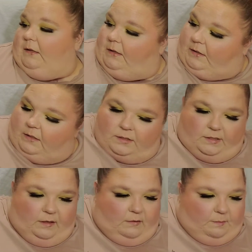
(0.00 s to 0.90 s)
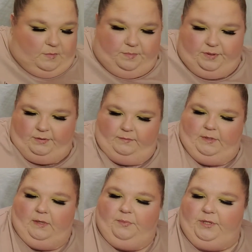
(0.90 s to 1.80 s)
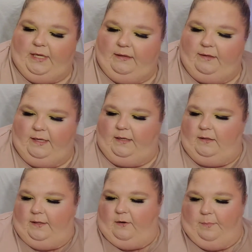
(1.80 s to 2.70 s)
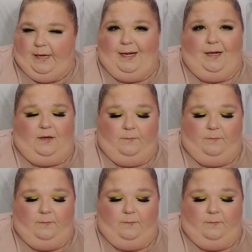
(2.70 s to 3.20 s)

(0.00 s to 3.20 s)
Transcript: So I'm going to put that in the declutter pile,